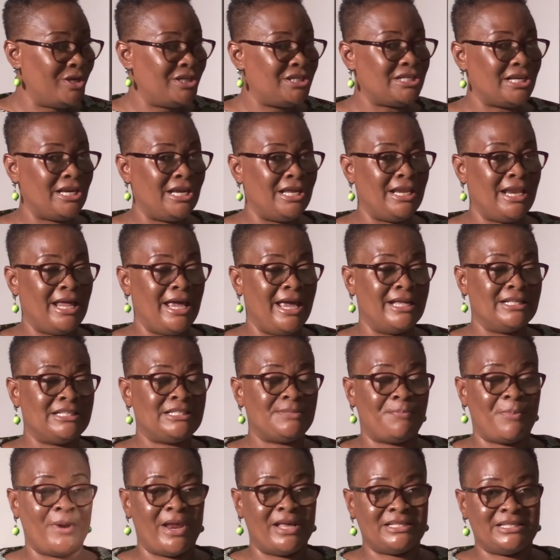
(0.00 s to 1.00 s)
which in
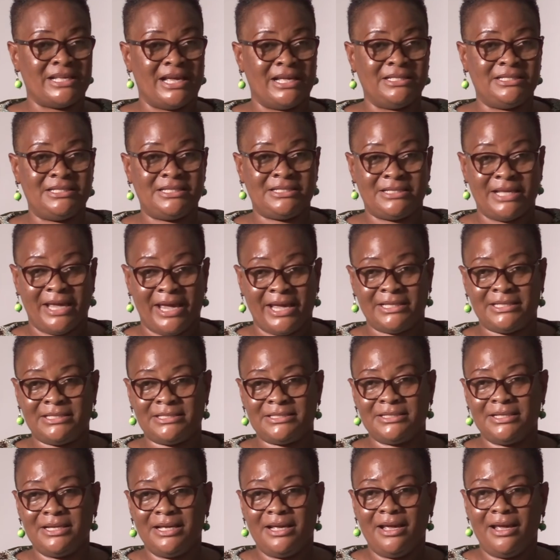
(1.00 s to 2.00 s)
its present
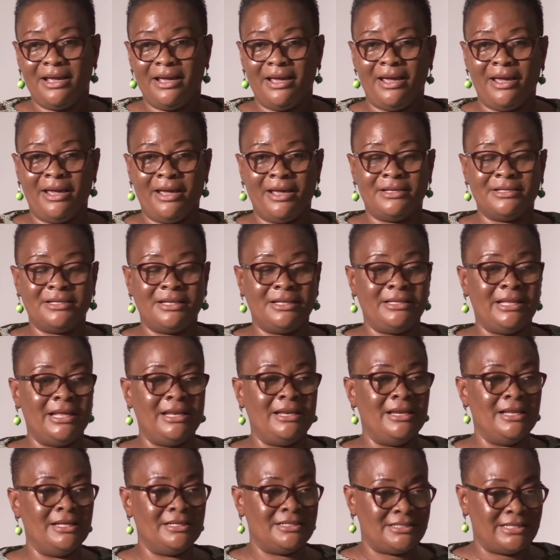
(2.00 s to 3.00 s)
state, the
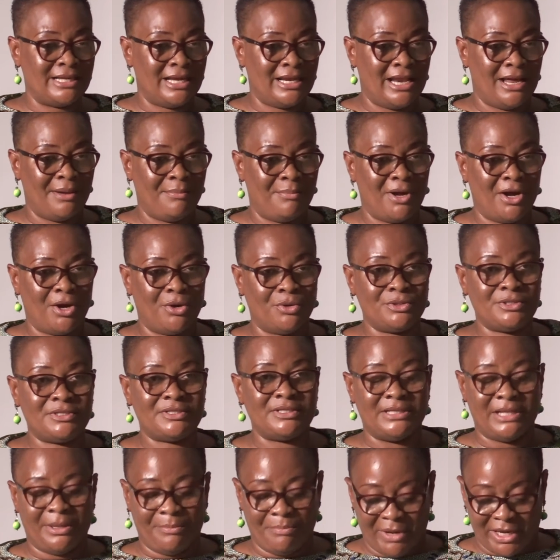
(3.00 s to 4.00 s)
least said about
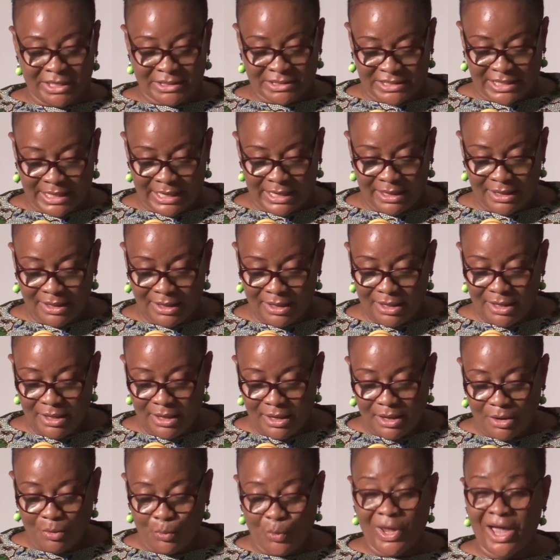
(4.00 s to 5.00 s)
the better.
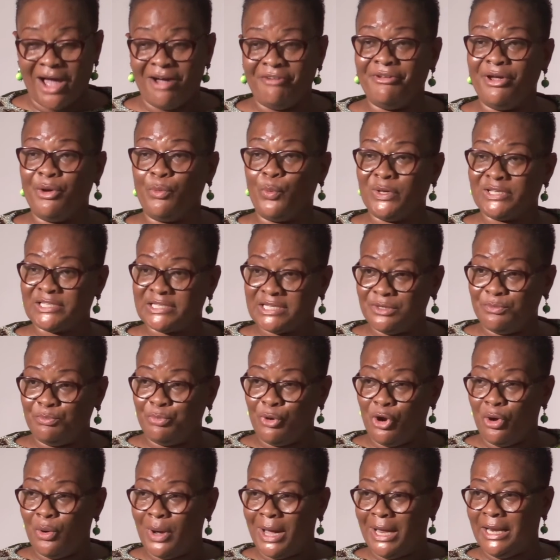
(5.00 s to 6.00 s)
We have a
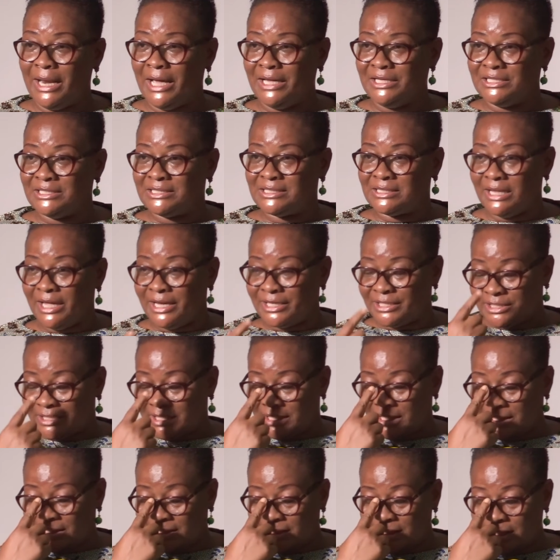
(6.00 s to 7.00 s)
whistleblower
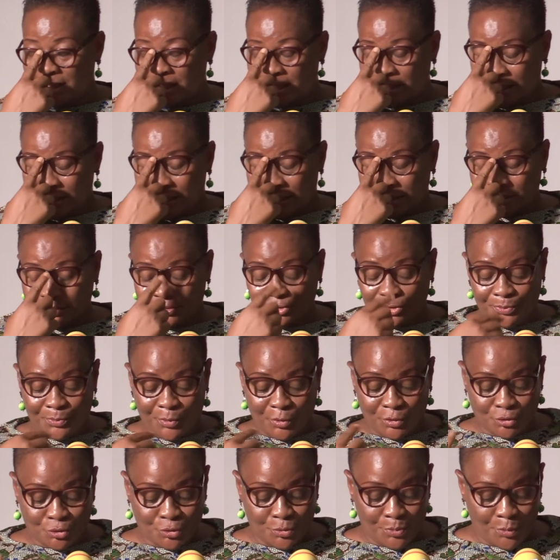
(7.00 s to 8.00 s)
legislation that is
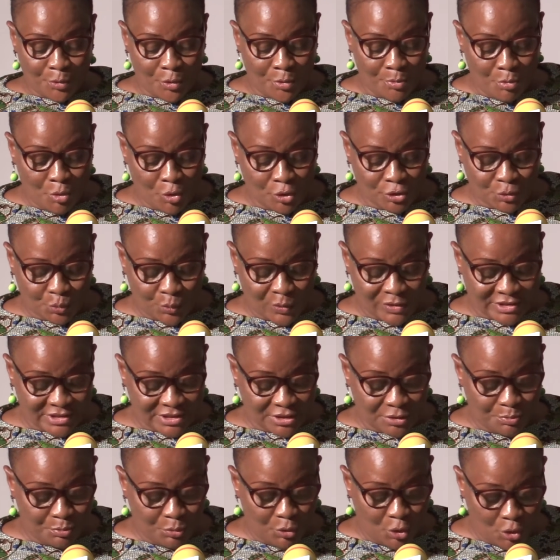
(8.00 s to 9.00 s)
supposed to promote
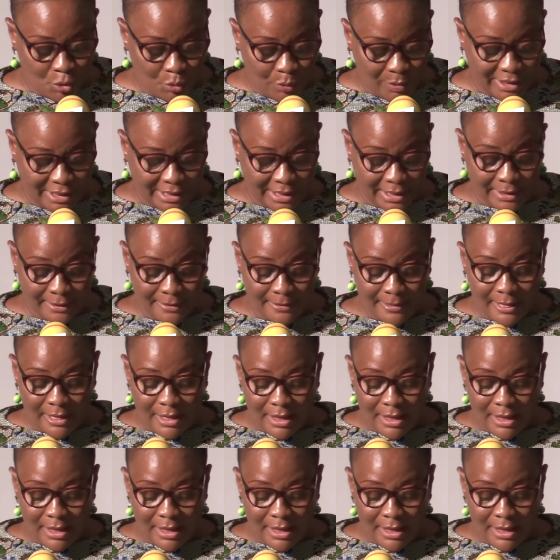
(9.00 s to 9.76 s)
whistleblowing.